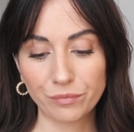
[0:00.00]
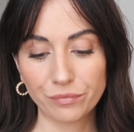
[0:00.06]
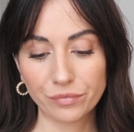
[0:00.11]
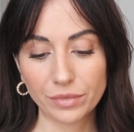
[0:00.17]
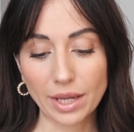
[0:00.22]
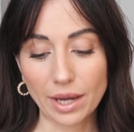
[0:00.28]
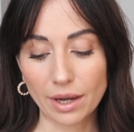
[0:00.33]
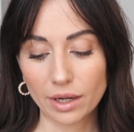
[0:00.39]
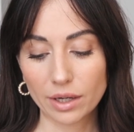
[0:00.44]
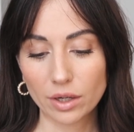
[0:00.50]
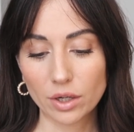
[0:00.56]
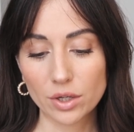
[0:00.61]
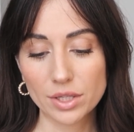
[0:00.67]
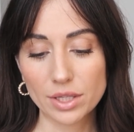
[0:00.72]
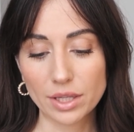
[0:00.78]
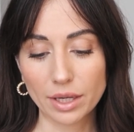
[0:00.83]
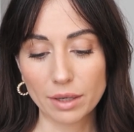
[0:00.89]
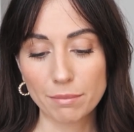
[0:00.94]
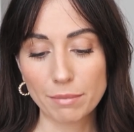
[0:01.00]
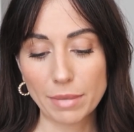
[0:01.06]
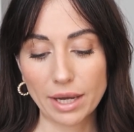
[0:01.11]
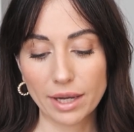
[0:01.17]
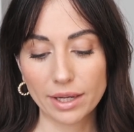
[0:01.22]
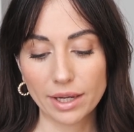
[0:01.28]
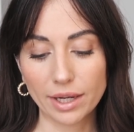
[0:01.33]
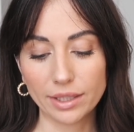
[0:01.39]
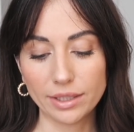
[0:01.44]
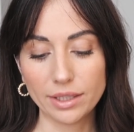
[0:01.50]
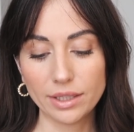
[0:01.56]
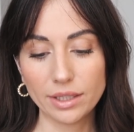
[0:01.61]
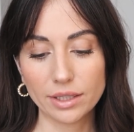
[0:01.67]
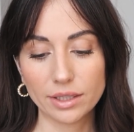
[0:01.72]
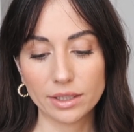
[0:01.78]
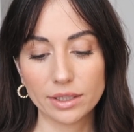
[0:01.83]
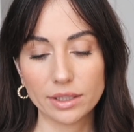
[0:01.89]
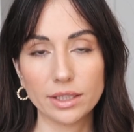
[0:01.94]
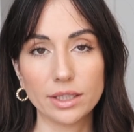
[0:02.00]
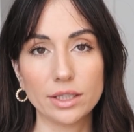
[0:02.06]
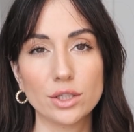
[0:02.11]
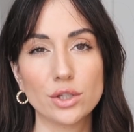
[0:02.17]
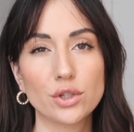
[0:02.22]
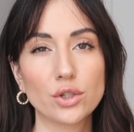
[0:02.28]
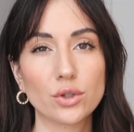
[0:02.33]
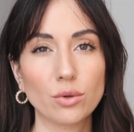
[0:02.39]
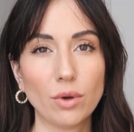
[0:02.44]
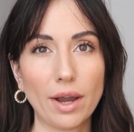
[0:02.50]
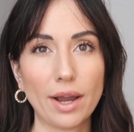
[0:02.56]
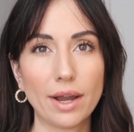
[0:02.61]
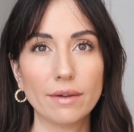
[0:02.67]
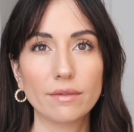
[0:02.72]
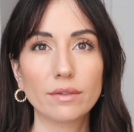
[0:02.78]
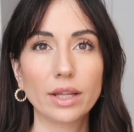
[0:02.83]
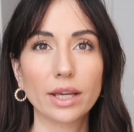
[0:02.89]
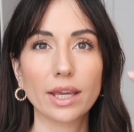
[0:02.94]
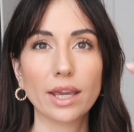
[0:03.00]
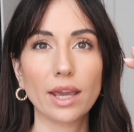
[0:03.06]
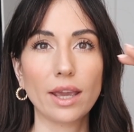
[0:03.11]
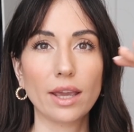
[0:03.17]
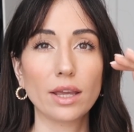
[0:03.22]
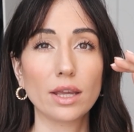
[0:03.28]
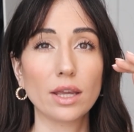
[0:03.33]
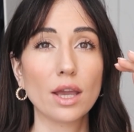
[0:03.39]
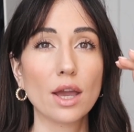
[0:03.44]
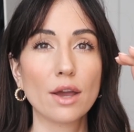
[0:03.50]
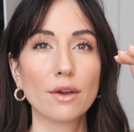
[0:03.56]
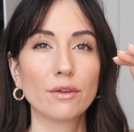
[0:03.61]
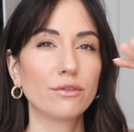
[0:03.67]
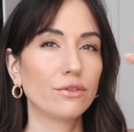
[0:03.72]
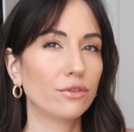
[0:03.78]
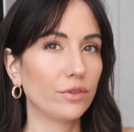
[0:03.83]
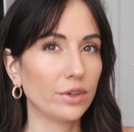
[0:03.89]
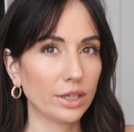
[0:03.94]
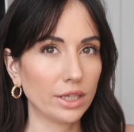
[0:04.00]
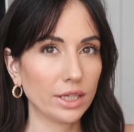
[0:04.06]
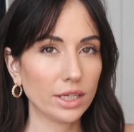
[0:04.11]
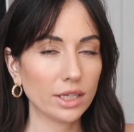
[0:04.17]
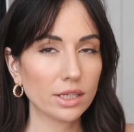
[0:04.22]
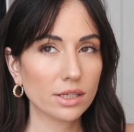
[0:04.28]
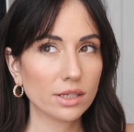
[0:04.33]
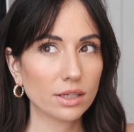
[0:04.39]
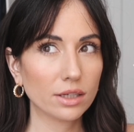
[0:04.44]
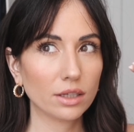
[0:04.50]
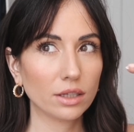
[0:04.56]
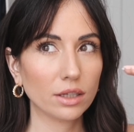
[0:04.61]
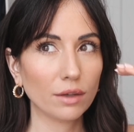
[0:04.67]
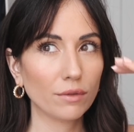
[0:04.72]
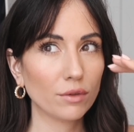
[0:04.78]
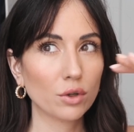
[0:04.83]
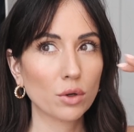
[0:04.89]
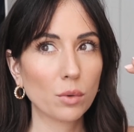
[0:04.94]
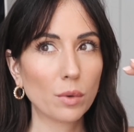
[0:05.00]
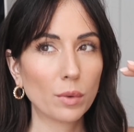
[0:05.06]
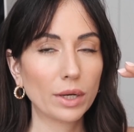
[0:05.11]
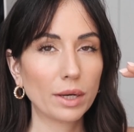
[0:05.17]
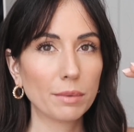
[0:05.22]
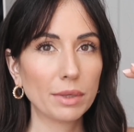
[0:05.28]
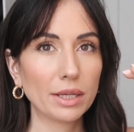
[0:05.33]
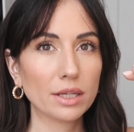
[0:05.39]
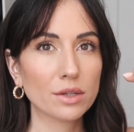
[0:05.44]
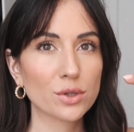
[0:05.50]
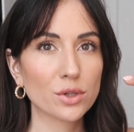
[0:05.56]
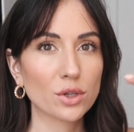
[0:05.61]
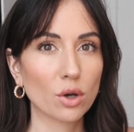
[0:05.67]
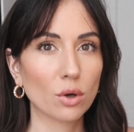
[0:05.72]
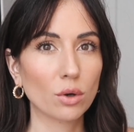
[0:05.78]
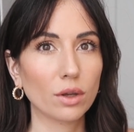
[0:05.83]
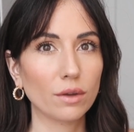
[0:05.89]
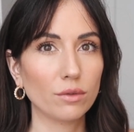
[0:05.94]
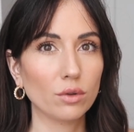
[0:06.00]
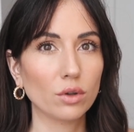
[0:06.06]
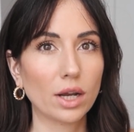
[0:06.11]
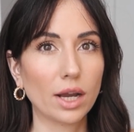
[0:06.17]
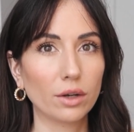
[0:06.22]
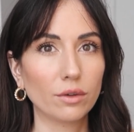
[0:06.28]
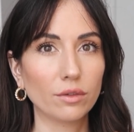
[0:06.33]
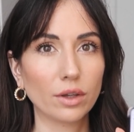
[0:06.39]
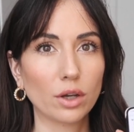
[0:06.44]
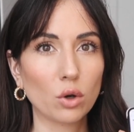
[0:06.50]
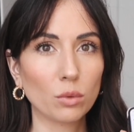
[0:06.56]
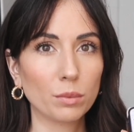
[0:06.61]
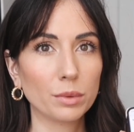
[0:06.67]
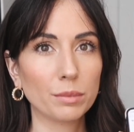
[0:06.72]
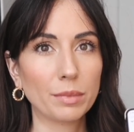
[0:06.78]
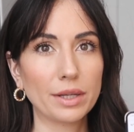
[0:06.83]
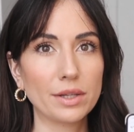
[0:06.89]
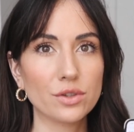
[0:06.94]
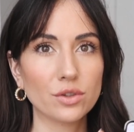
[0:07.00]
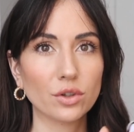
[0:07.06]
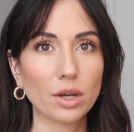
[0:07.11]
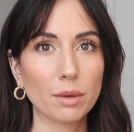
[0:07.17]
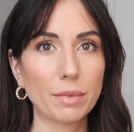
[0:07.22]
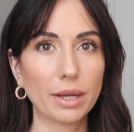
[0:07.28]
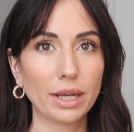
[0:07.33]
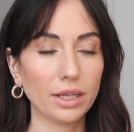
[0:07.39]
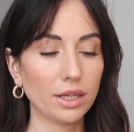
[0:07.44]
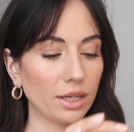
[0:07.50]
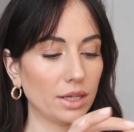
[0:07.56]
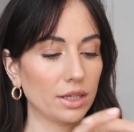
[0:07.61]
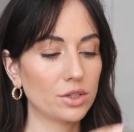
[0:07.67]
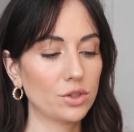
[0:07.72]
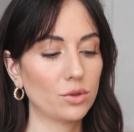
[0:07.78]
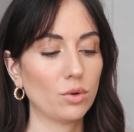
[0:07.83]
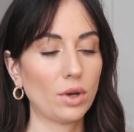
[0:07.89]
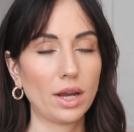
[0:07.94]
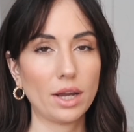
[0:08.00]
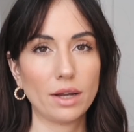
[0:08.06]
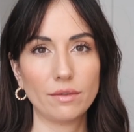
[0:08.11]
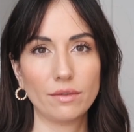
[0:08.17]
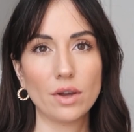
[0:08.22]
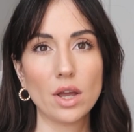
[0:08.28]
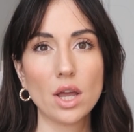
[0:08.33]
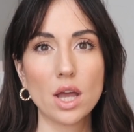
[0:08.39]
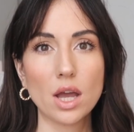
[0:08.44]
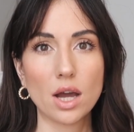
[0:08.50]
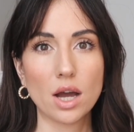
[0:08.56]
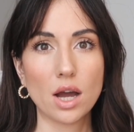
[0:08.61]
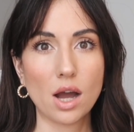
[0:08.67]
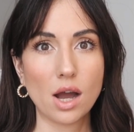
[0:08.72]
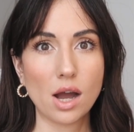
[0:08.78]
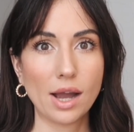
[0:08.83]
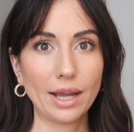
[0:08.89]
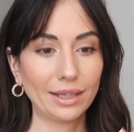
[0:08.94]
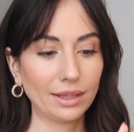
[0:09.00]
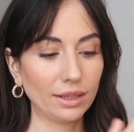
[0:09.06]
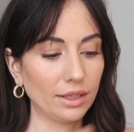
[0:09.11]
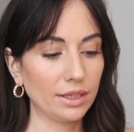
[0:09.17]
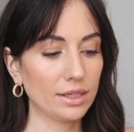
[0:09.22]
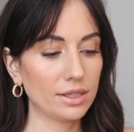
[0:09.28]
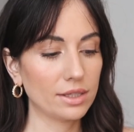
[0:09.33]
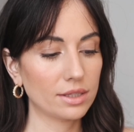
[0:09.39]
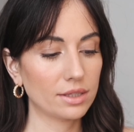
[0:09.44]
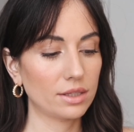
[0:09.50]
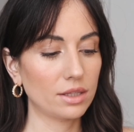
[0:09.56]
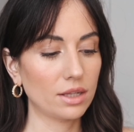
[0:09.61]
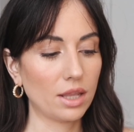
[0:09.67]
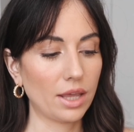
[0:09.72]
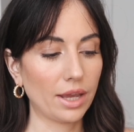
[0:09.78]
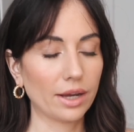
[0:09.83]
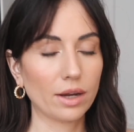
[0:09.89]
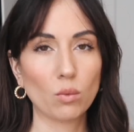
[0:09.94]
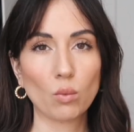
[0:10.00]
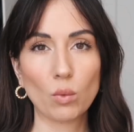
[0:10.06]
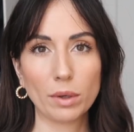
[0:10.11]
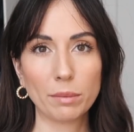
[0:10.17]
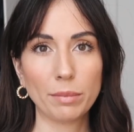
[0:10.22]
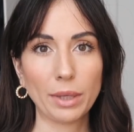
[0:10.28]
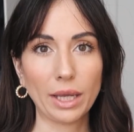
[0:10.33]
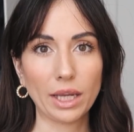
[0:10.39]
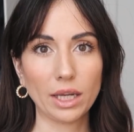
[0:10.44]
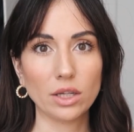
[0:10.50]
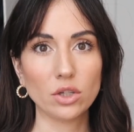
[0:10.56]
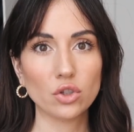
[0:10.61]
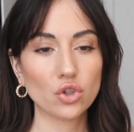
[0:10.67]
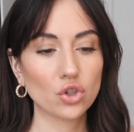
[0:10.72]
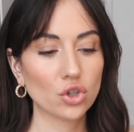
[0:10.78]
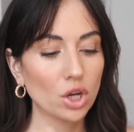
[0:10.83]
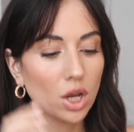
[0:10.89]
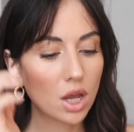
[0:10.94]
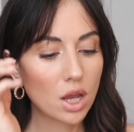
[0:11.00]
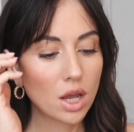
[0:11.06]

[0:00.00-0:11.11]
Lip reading: because like my idea is to have like a feed, if you know what I mean. So if you kind of like open my Instagram, my idea is to have at least like 1 page.